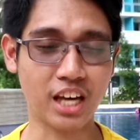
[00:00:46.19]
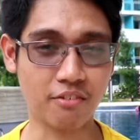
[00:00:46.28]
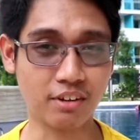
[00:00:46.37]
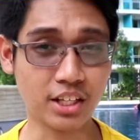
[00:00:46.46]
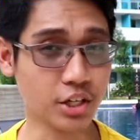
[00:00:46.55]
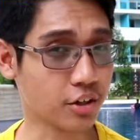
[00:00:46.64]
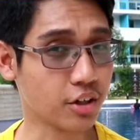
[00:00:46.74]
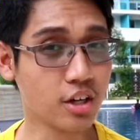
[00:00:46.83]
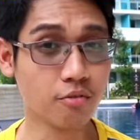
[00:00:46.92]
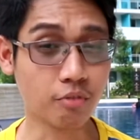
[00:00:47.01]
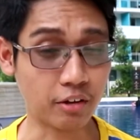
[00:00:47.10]
Cavalier.
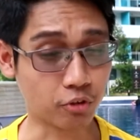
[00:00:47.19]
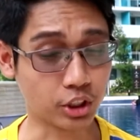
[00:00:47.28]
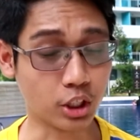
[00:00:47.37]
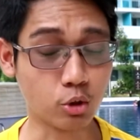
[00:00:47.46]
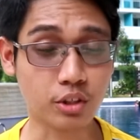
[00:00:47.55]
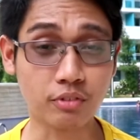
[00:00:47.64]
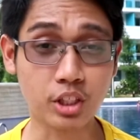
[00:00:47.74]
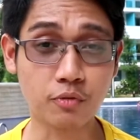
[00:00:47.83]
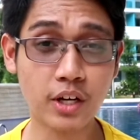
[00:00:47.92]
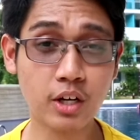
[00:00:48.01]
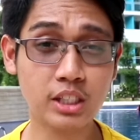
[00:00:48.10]
And for the notes of this
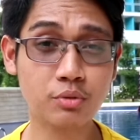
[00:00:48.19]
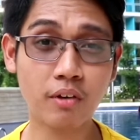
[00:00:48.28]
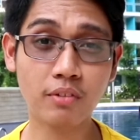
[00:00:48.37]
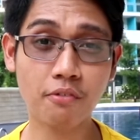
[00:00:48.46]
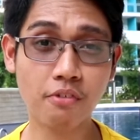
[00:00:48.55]
fragrance, we have the